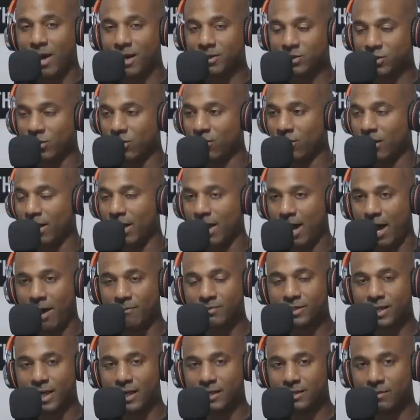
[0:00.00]
my joint,
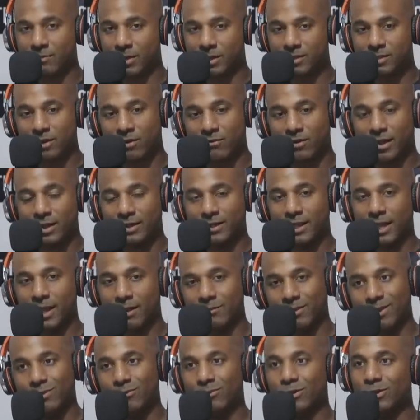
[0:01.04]
I'm saying to myself like,
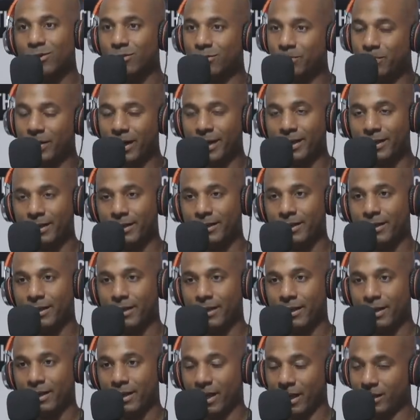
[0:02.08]
damn, he real petty.
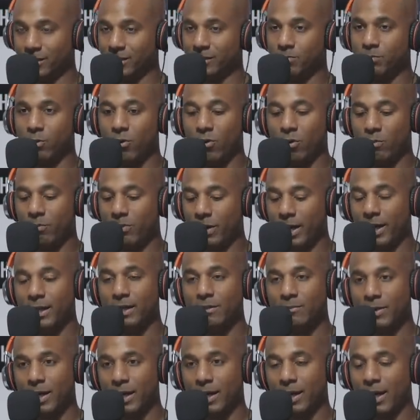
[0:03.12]
Like this boy
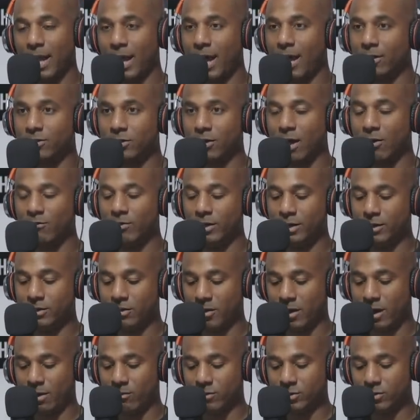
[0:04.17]
petty, man. Like I, I really
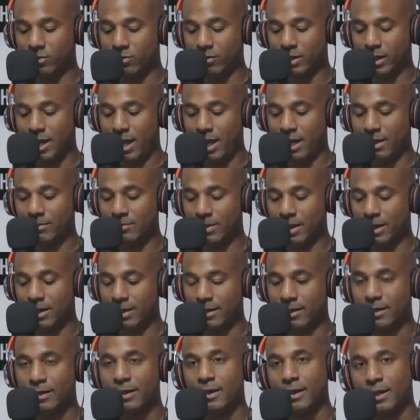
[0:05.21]
thought I was on game,
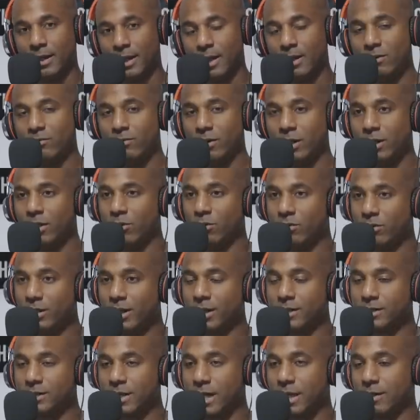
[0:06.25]
man he really on
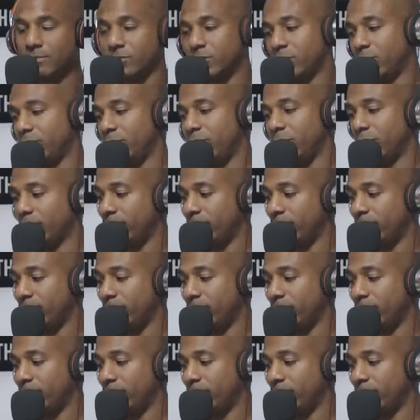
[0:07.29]
nut time. So you